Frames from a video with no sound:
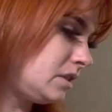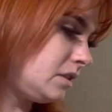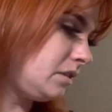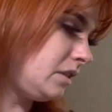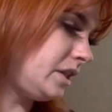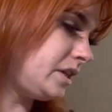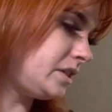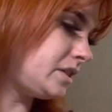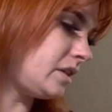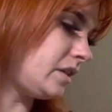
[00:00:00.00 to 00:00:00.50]

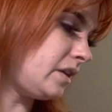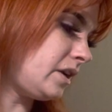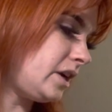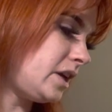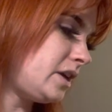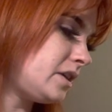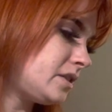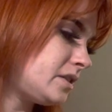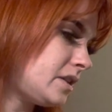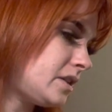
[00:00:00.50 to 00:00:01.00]
Lisa
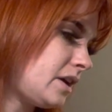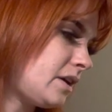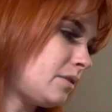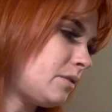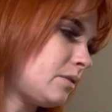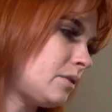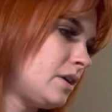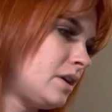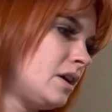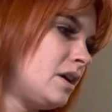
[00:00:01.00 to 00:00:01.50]
Leedy.
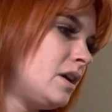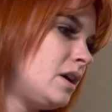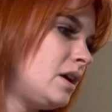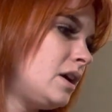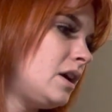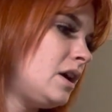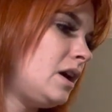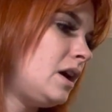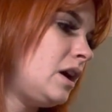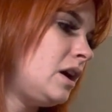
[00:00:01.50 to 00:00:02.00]
So
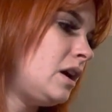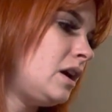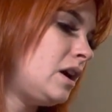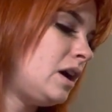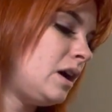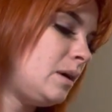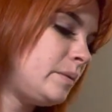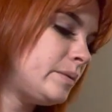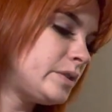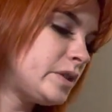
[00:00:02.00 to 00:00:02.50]

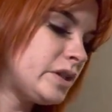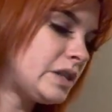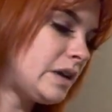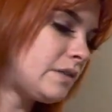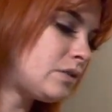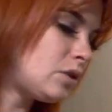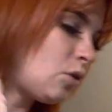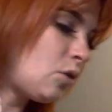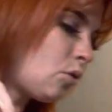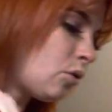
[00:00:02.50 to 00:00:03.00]
I'm going to just
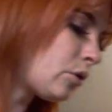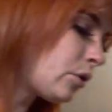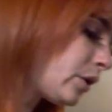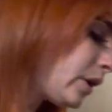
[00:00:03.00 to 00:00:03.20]
have to order